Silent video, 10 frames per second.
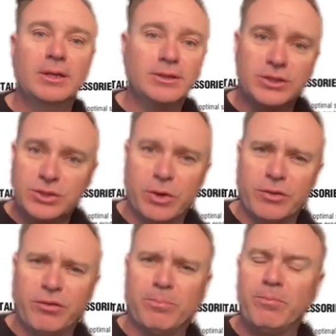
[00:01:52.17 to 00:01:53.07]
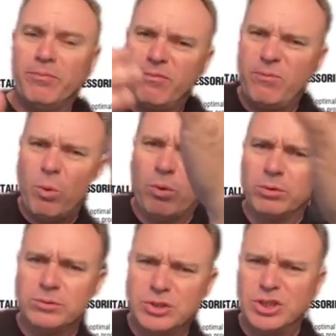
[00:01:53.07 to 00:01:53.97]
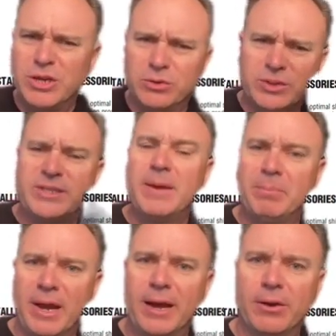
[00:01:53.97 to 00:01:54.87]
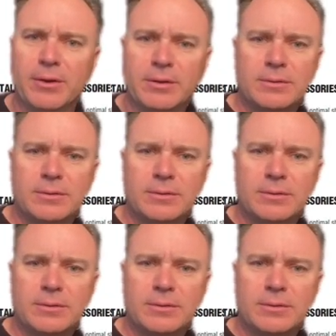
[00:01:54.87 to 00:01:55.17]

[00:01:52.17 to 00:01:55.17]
to start this four shingle step pattern.